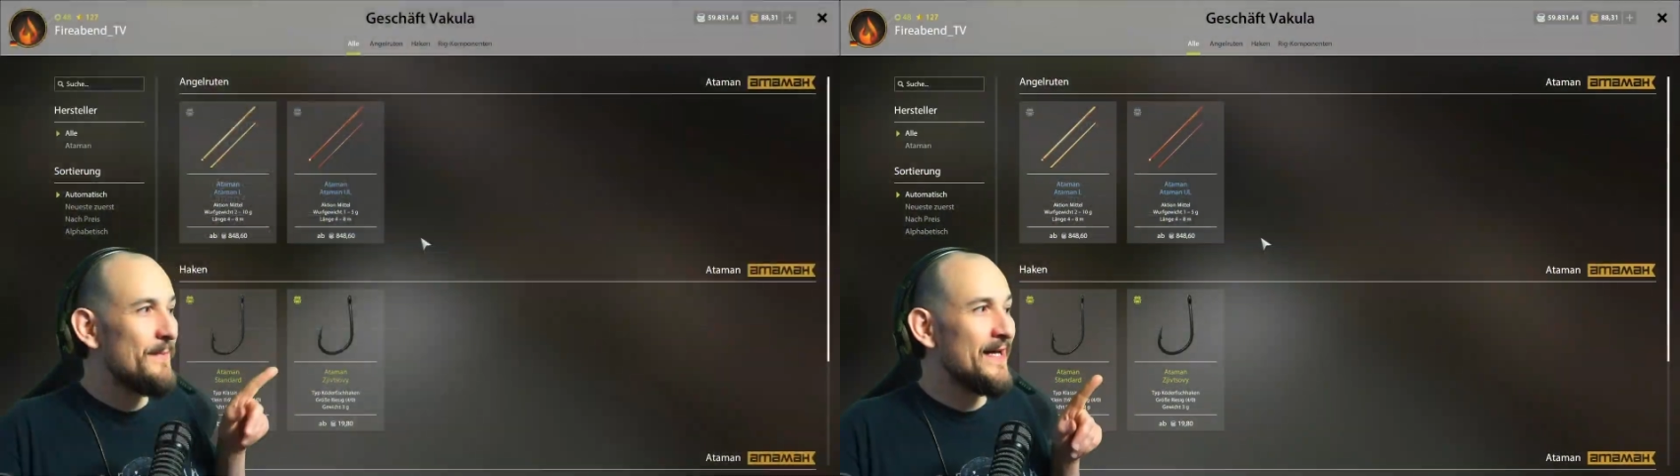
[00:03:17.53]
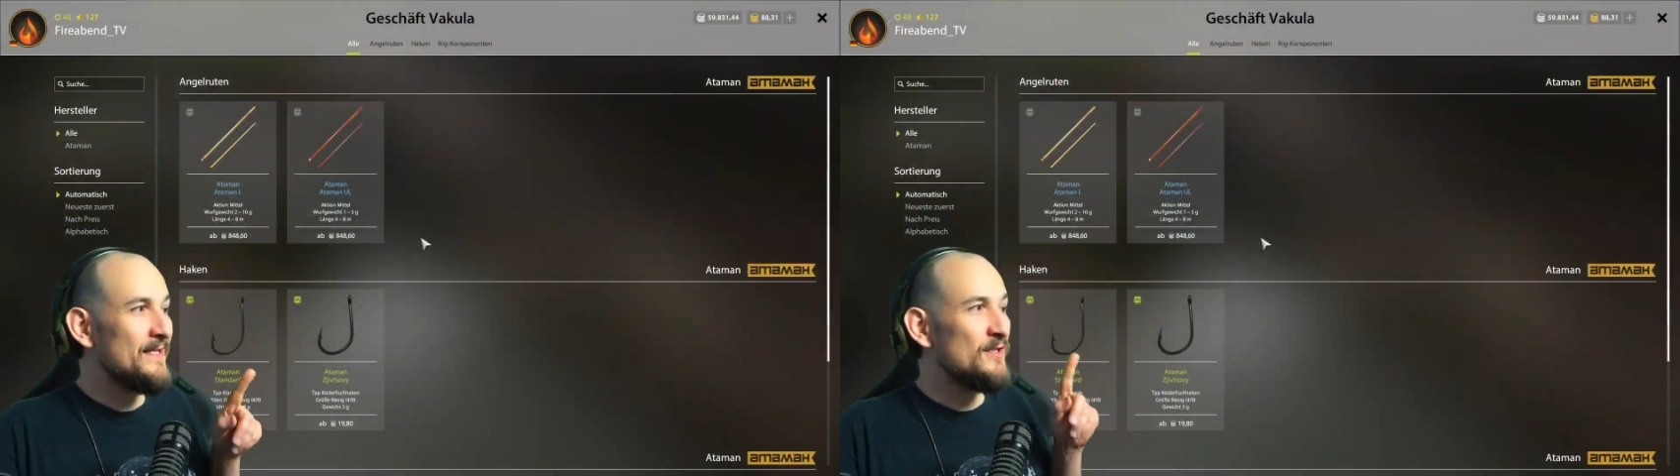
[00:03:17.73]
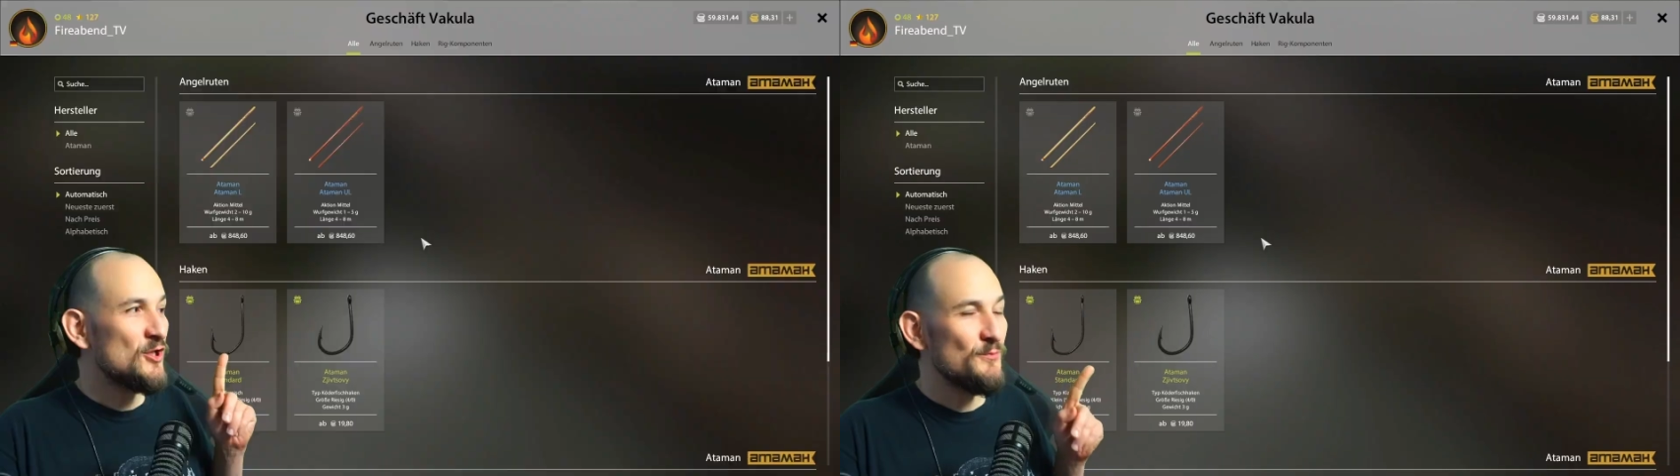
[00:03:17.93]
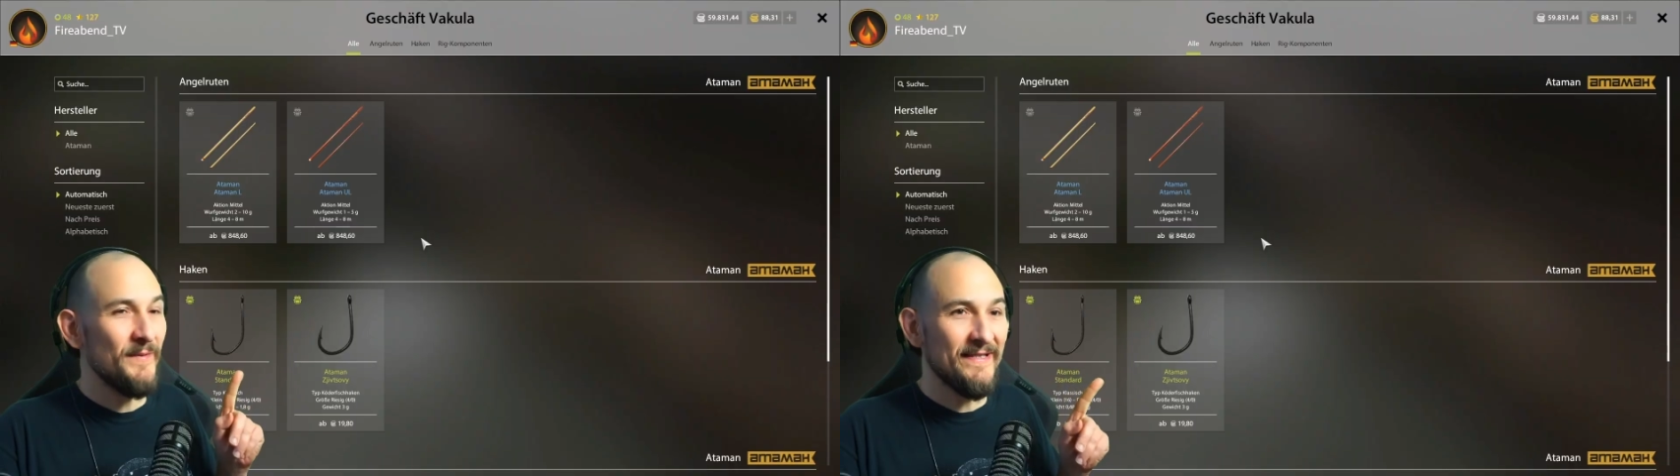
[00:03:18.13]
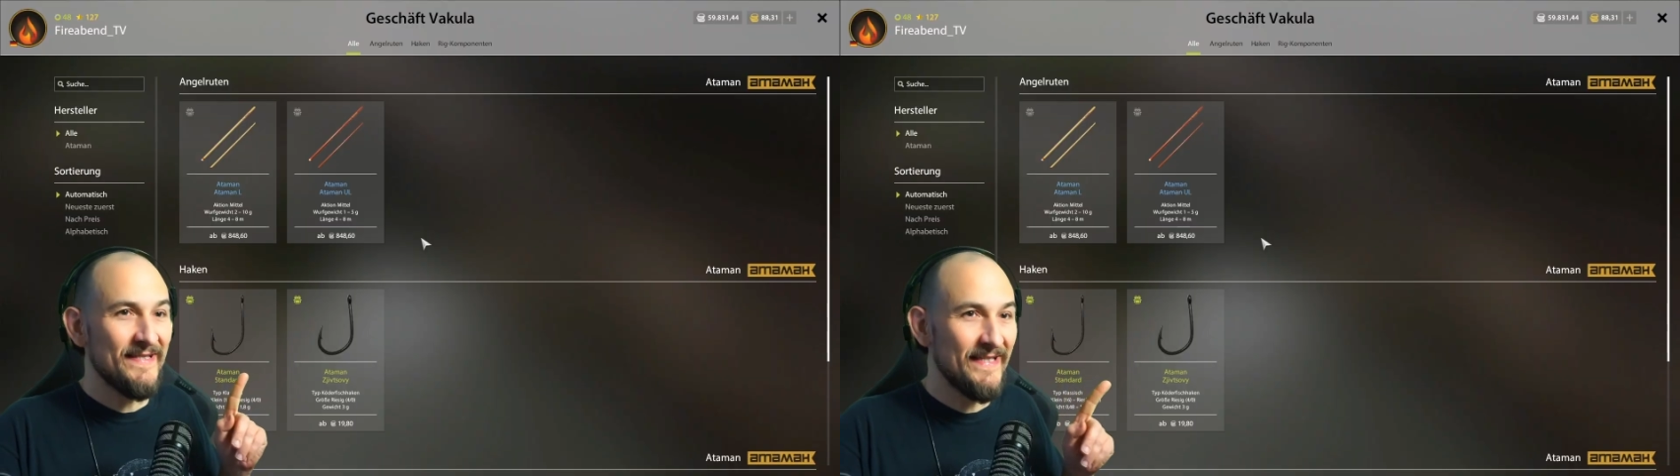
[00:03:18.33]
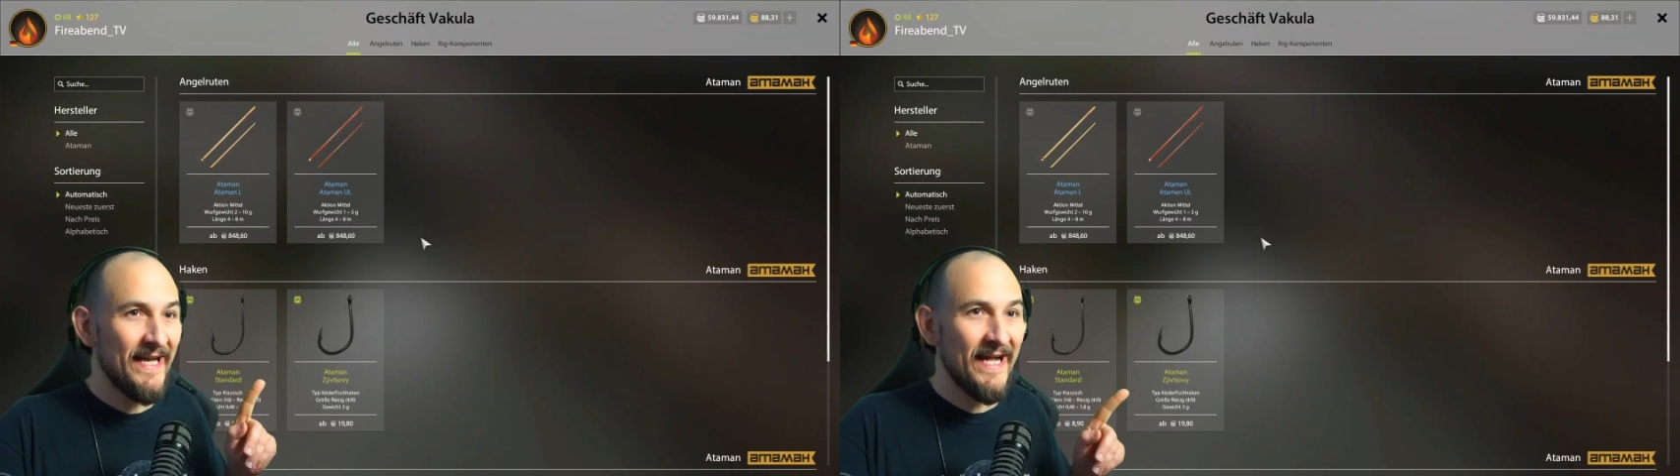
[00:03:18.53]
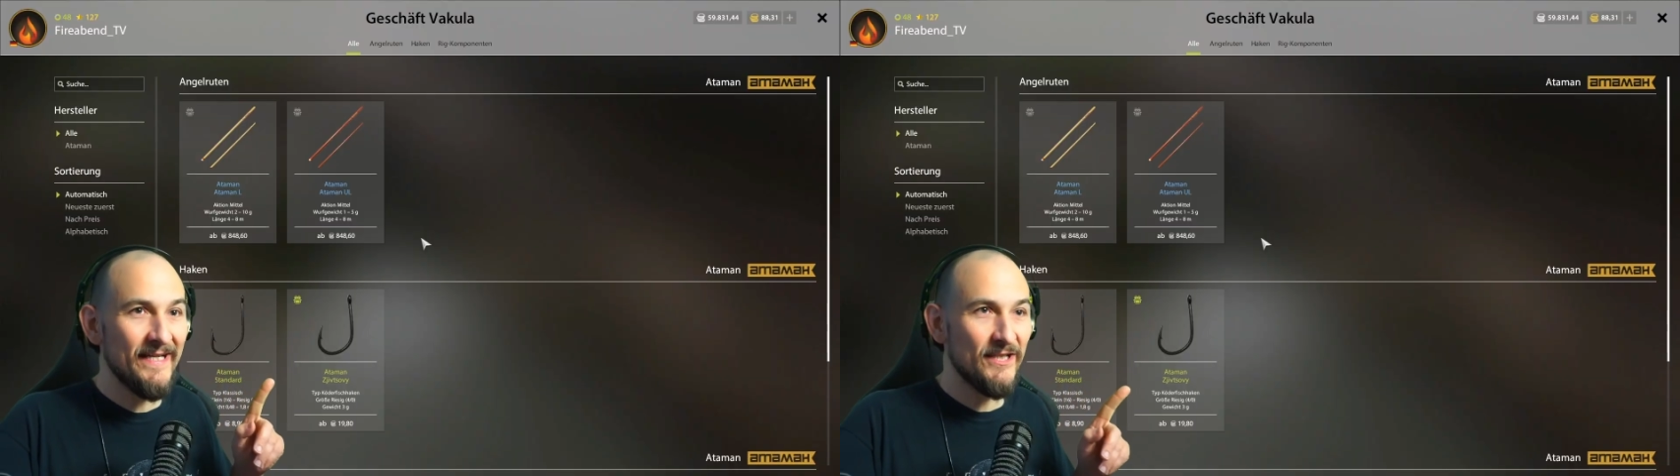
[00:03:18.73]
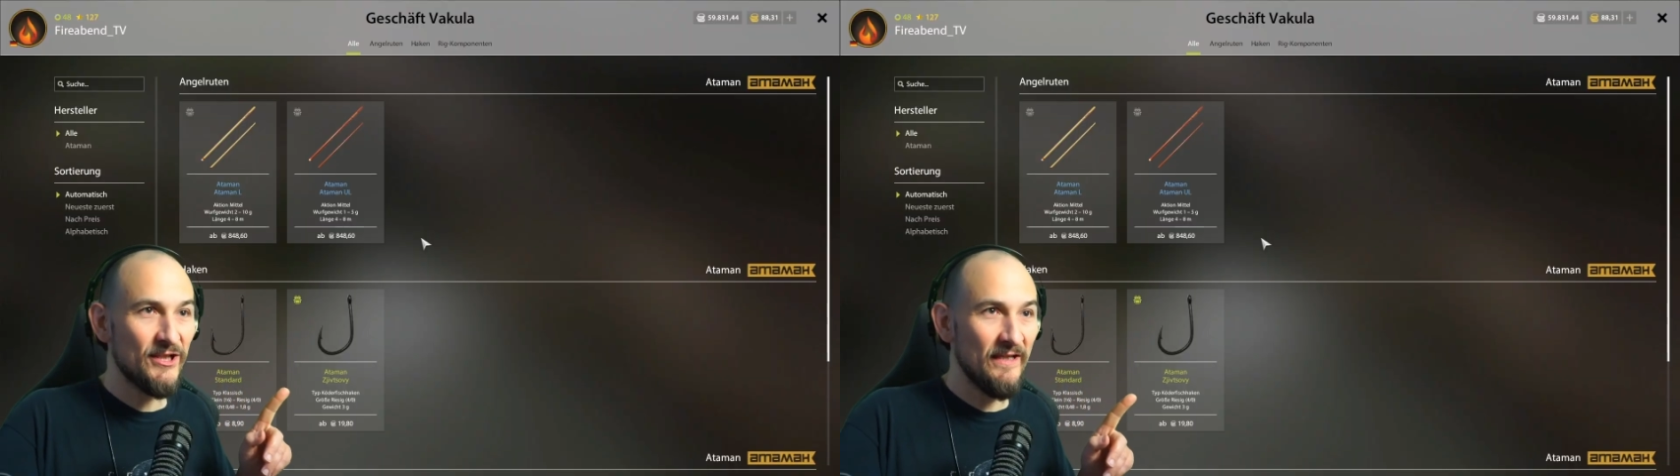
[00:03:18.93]
personally really like
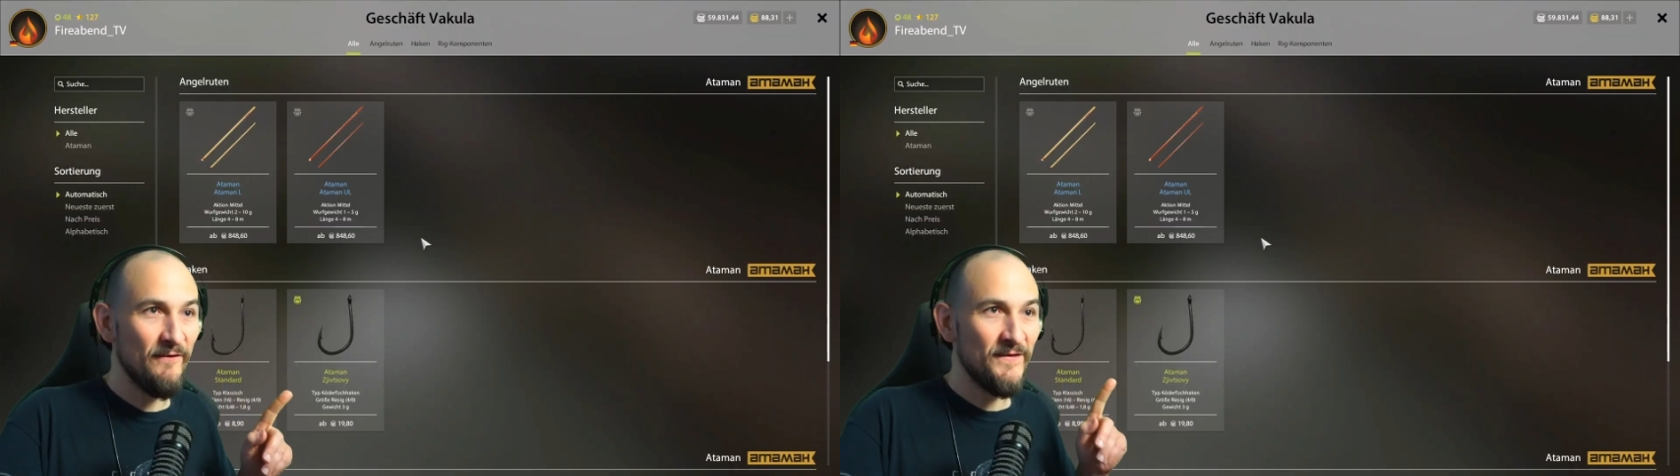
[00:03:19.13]
using,